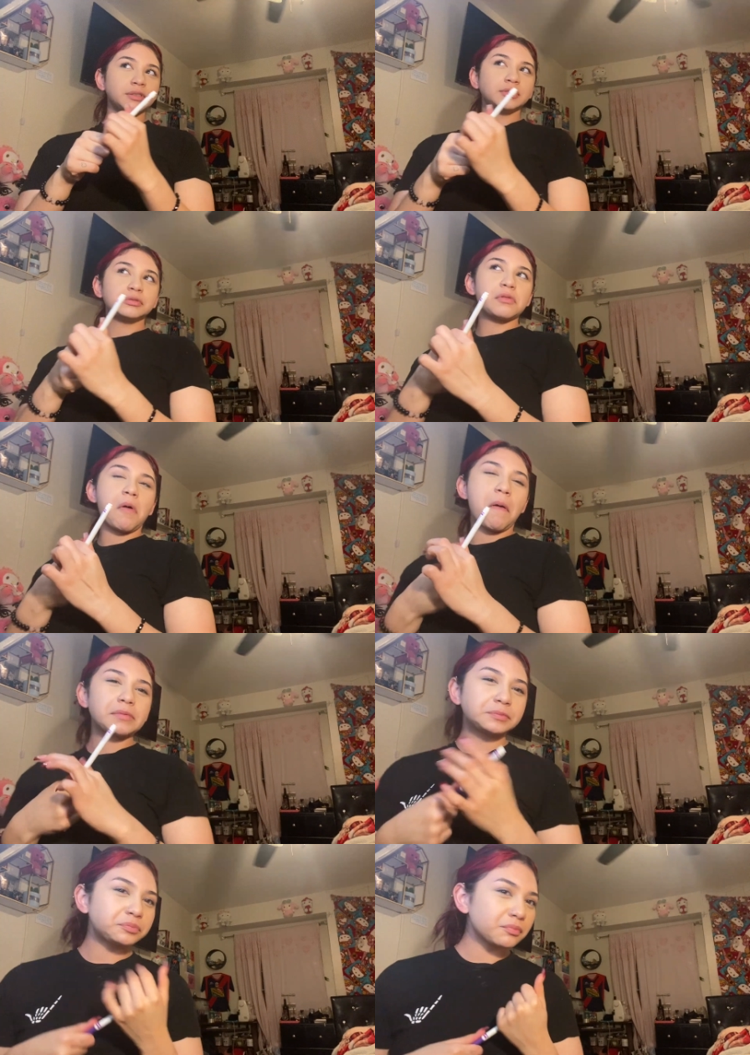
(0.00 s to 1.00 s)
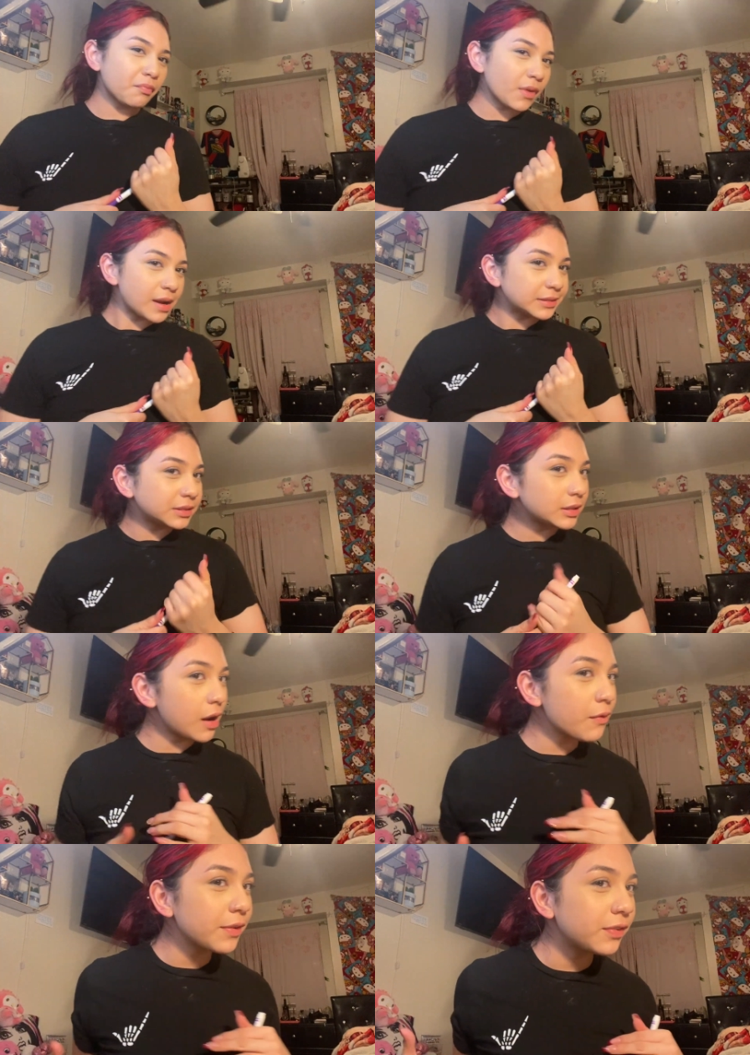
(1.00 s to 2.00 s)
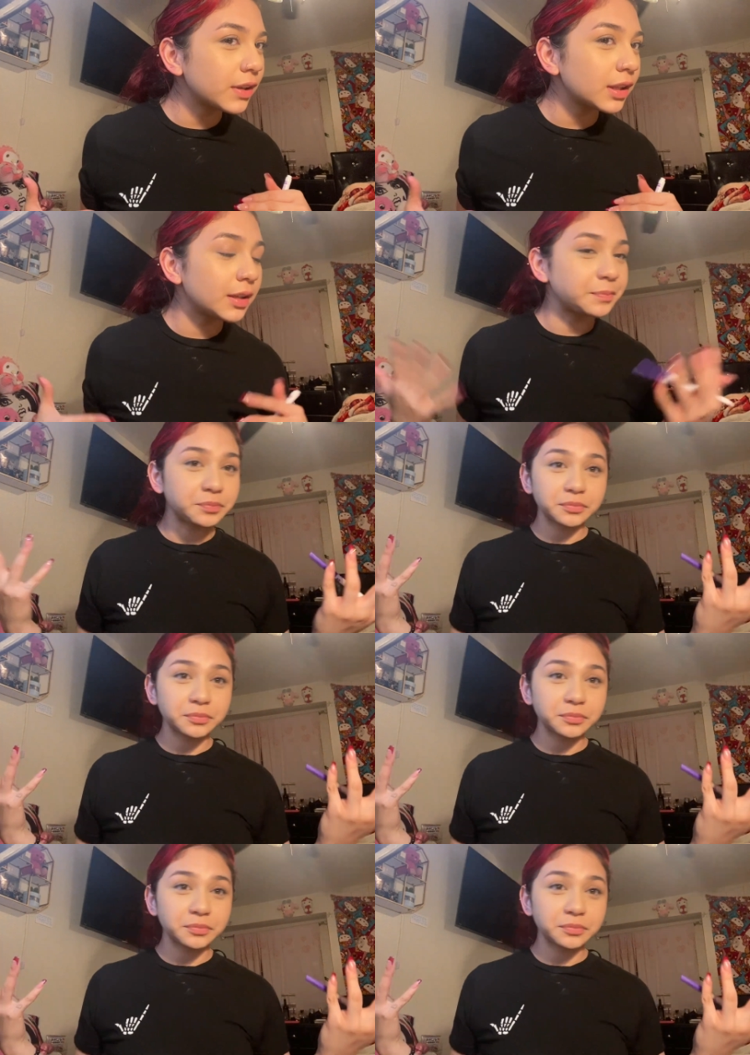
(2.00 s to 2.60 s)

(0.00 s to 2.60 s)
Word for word: Hmm. How we feeling?